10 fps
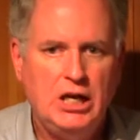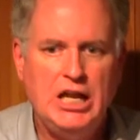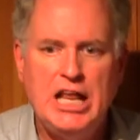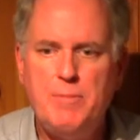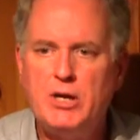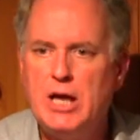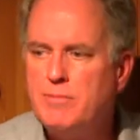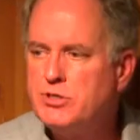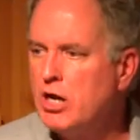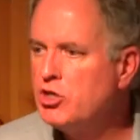Let it
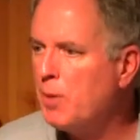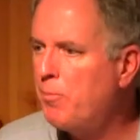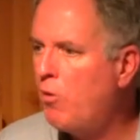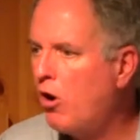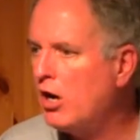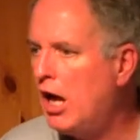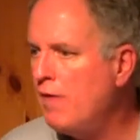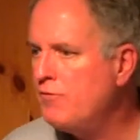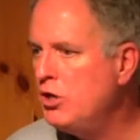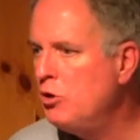become such a part
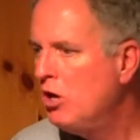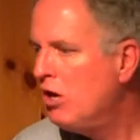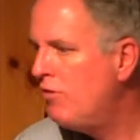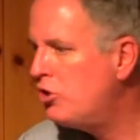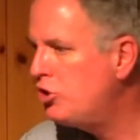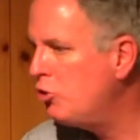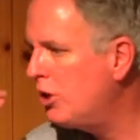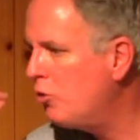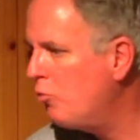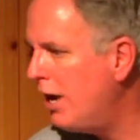of you that you
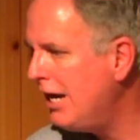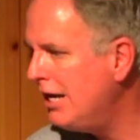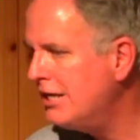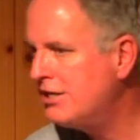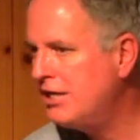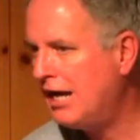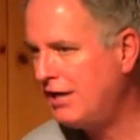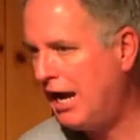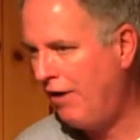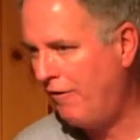can readily
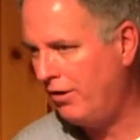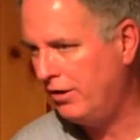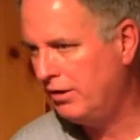detect error.